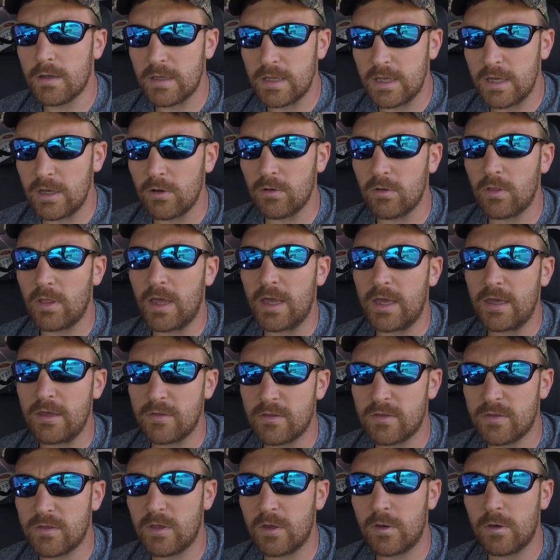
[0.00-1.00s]
yearlings
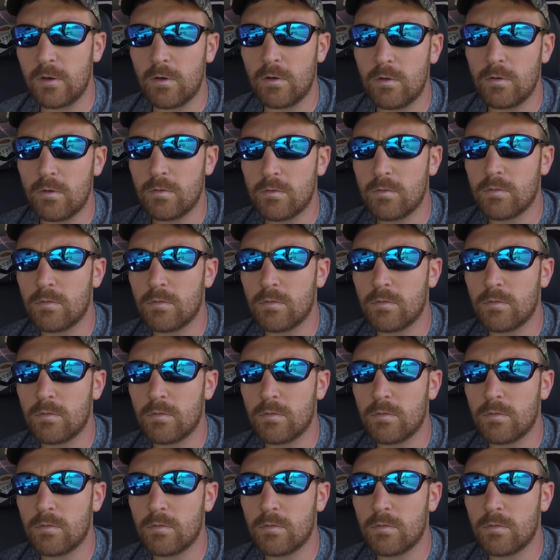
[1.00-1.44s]
still